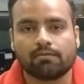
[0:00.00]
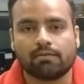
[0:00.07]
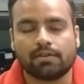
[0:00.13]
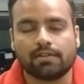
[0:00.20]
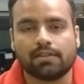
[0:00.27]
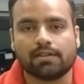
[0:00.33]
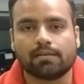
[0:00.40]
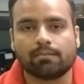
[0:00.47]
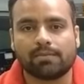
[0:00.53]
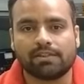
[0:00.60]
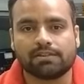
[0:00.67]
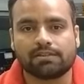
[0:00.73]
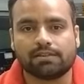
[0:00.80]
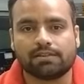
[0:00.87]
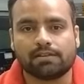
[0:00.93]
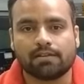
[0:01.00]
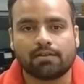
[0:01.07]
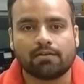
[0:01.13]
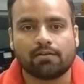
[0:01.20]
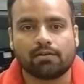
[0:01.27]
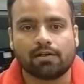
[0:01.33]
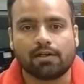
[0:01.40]
with the
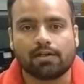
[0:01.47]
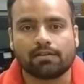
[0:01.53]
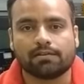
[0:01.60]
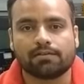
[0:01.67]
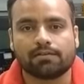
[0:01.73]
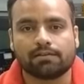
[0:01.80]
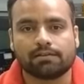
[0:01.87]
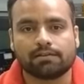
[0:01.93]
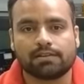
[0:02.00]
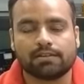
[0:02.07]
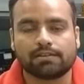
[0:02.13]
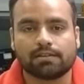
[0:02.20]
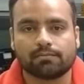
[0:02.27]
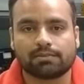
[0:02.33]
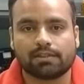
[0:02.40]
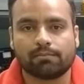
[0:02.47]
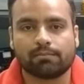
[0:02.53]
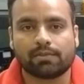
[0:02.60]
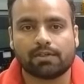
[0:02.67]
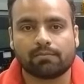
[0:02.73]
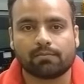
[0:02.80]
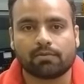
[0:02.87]
PC and see some
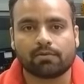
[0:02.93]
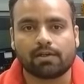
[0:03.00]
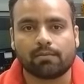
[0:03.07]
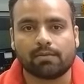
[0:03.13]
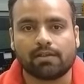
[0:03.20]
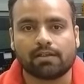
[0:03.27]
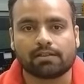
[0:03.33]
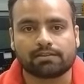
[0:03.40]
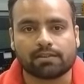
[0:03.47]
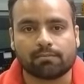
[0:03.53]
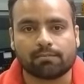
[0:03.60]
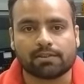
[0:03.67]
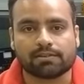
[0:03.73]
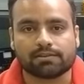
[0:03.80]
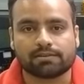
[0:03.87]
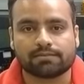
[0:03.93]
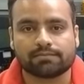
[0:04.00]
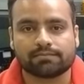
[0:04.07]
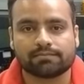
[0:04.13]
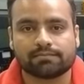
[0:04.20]
sample programming examples.